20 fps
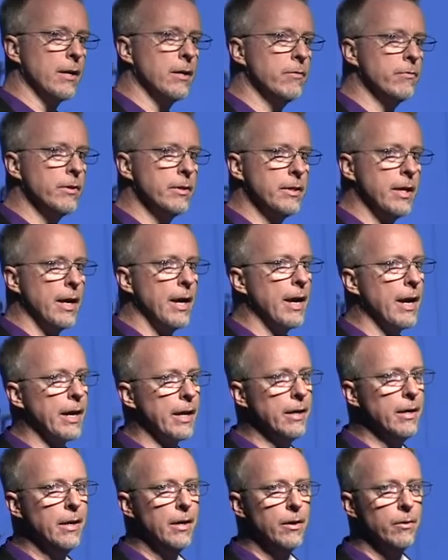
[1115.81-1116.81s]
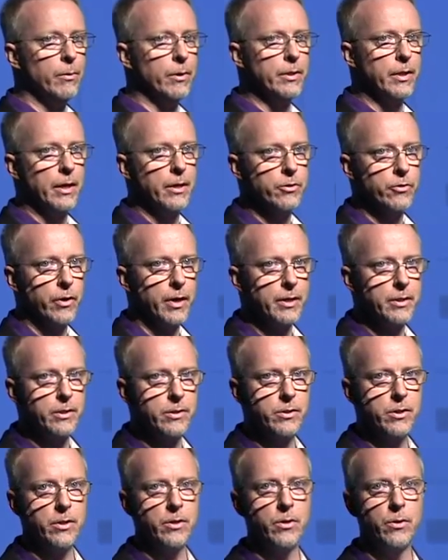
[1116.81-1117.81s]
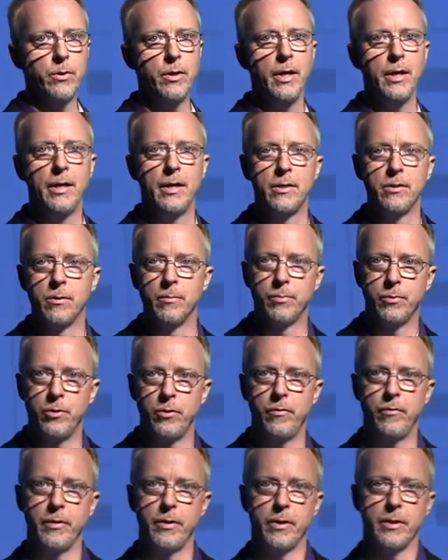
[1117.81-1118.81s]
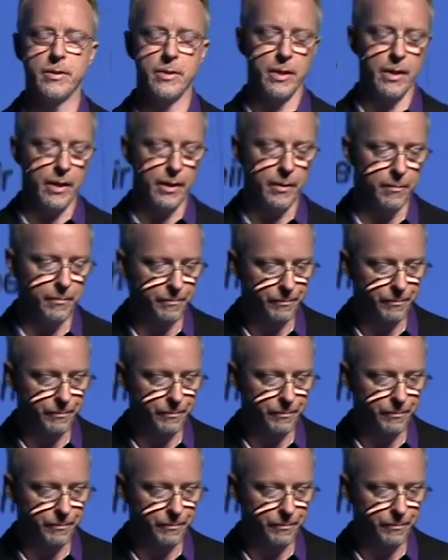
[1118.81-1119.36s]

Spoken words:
of the day, what they are trying to do is improve their design.